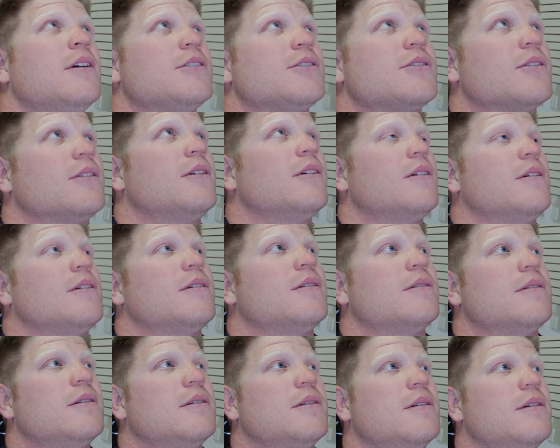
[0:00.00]

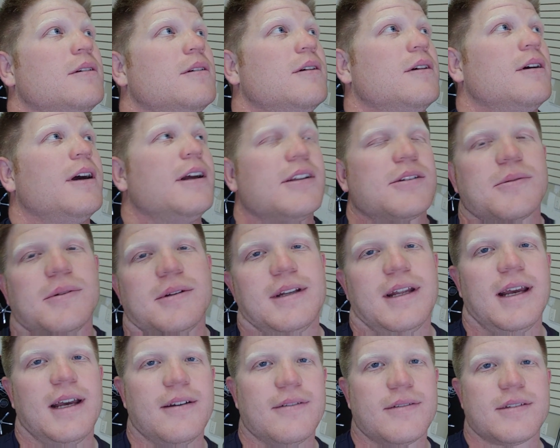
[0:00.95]
So I just
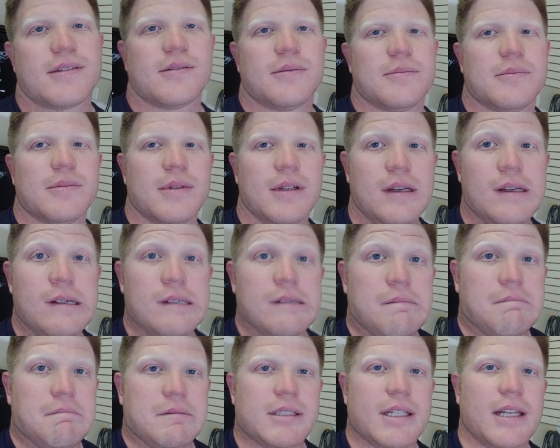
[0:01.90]
wanted to have some
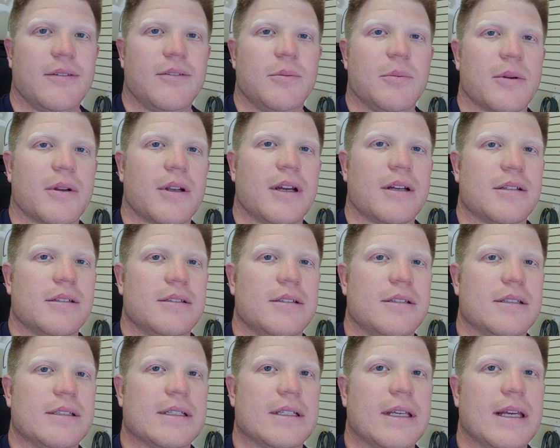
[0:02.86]
safety
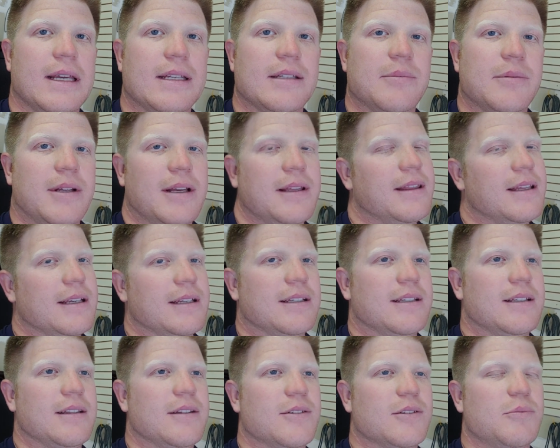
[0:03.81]
precautions just in case. But I
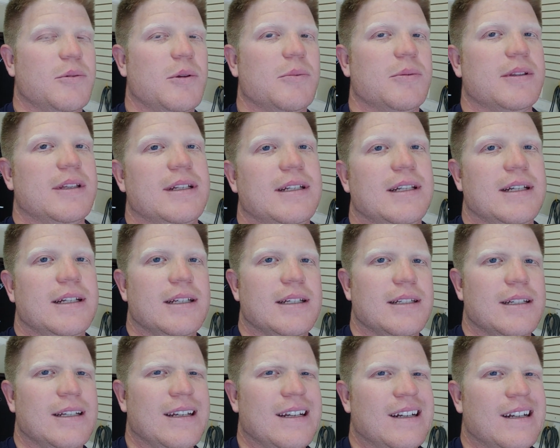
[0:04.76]
think those people that did
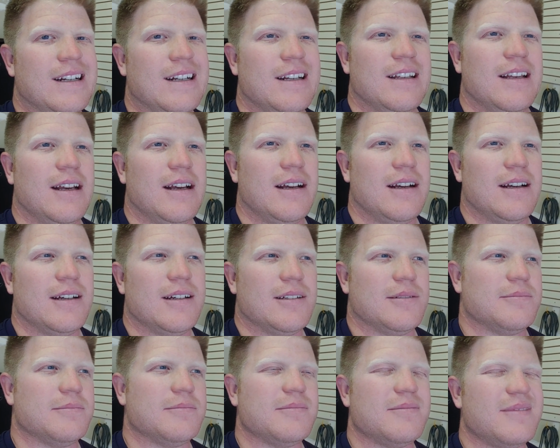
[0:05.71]
it,
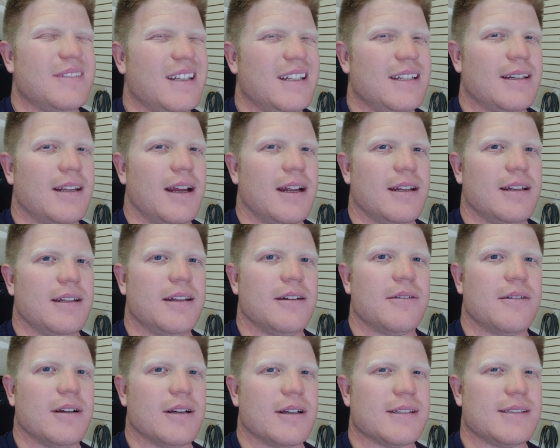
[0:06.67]
they kind of did
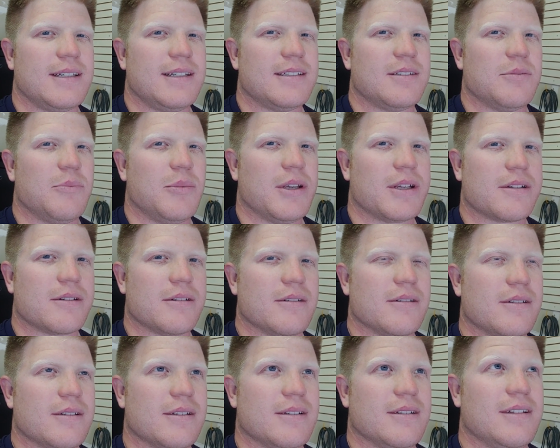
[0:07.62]
it wrong, because they had some
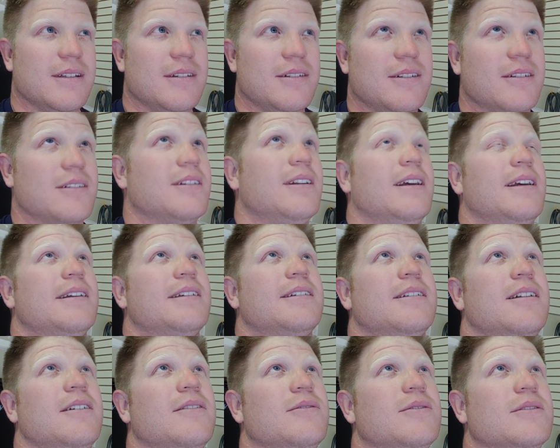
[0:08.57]
pictures and it looked like
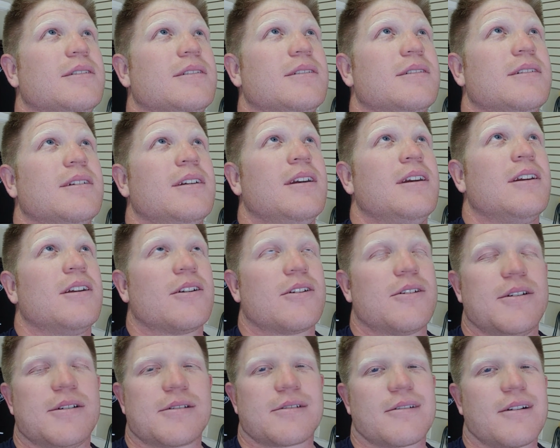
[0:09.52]
stuff was
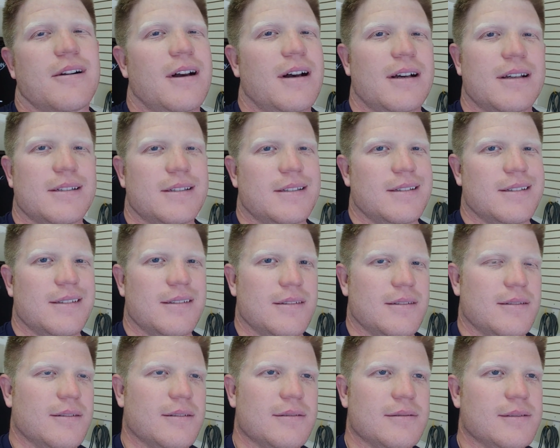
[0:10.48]
crisscrossed.
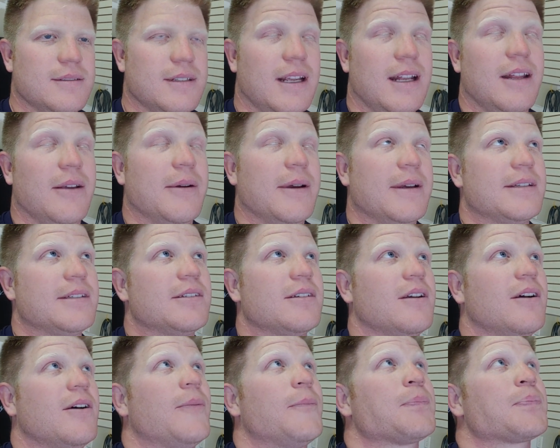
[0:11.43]
And anyway,
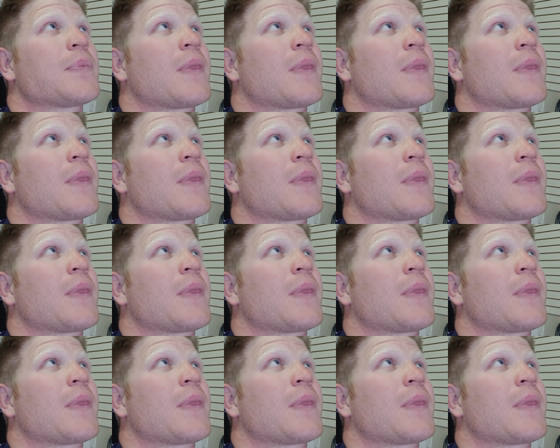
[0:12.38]
so